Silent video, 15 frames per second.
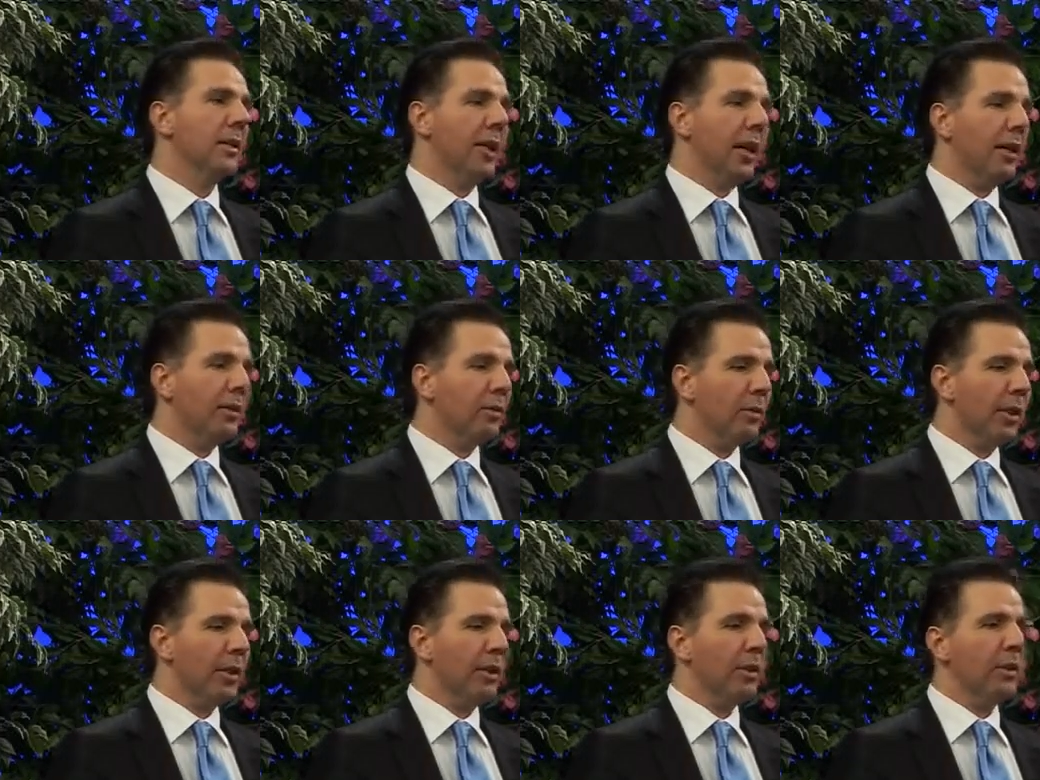
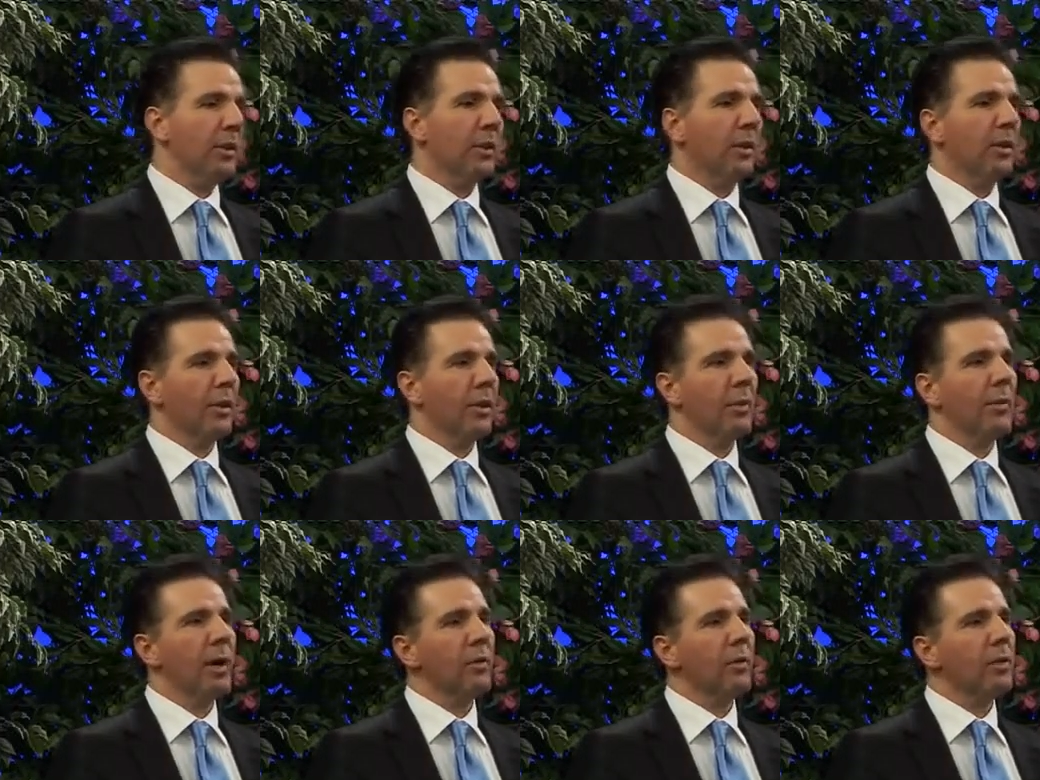calculated
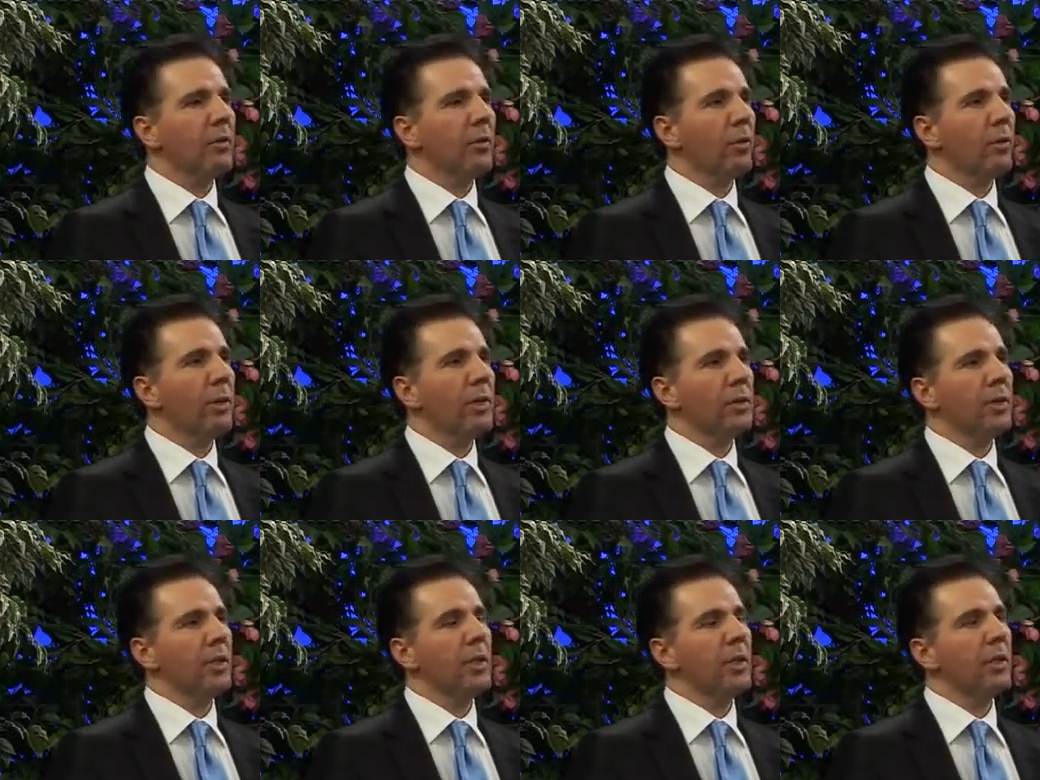the amount of
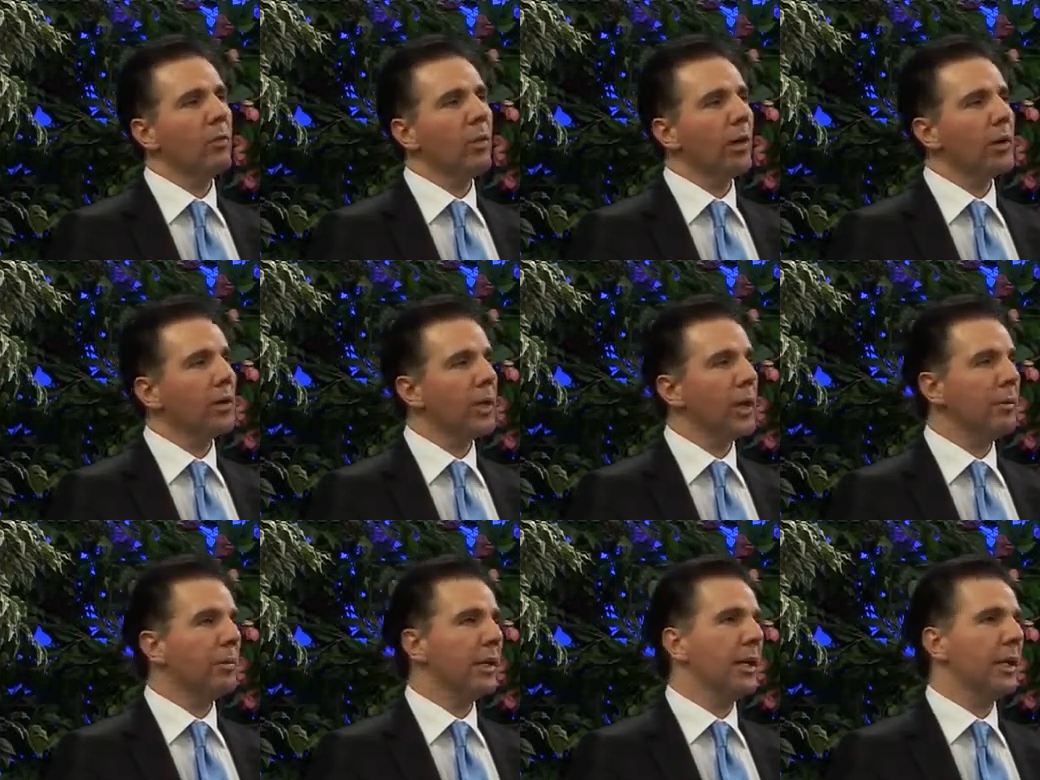information in 1
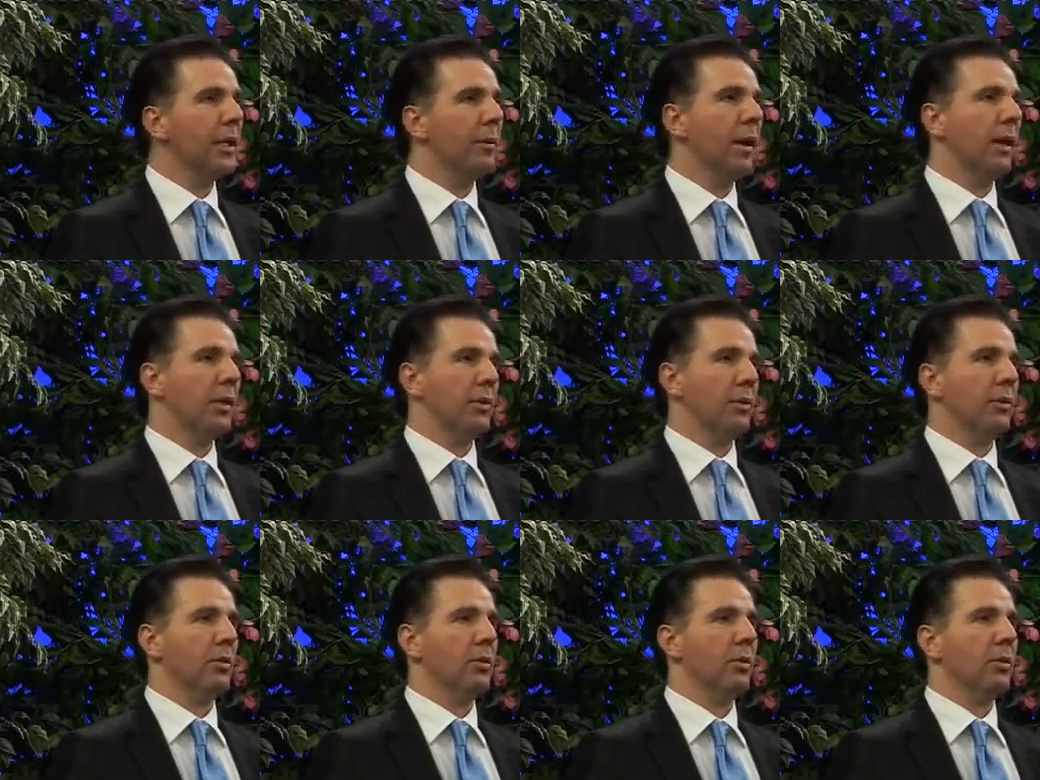gram DNA
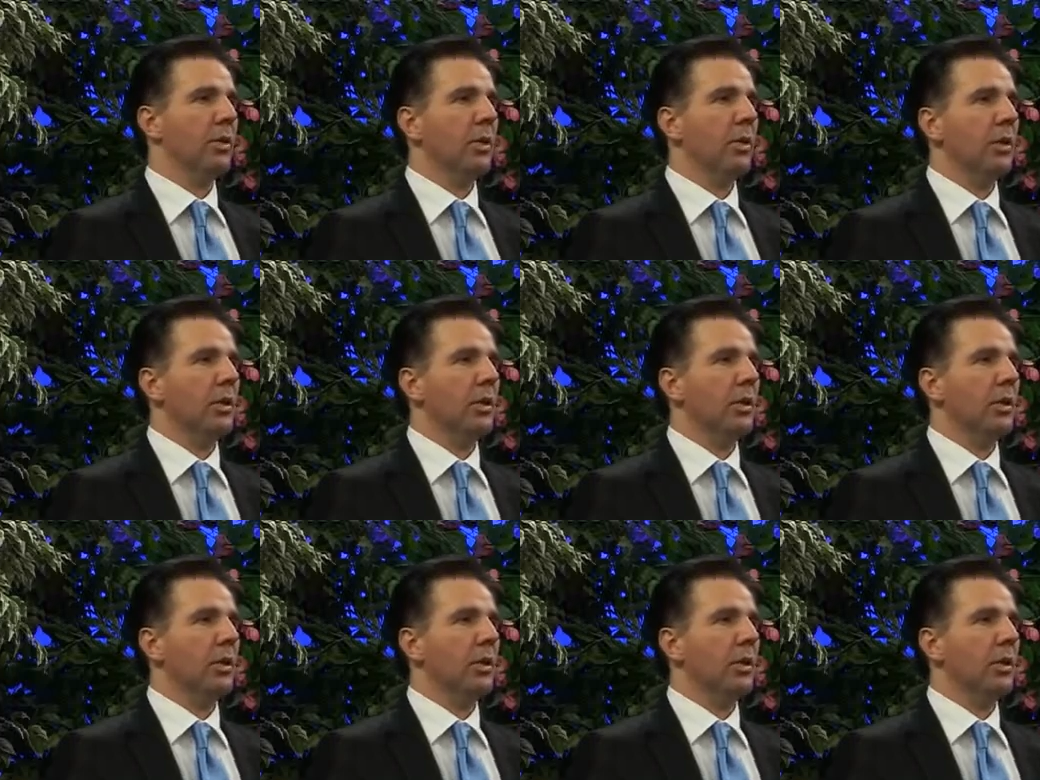molecule.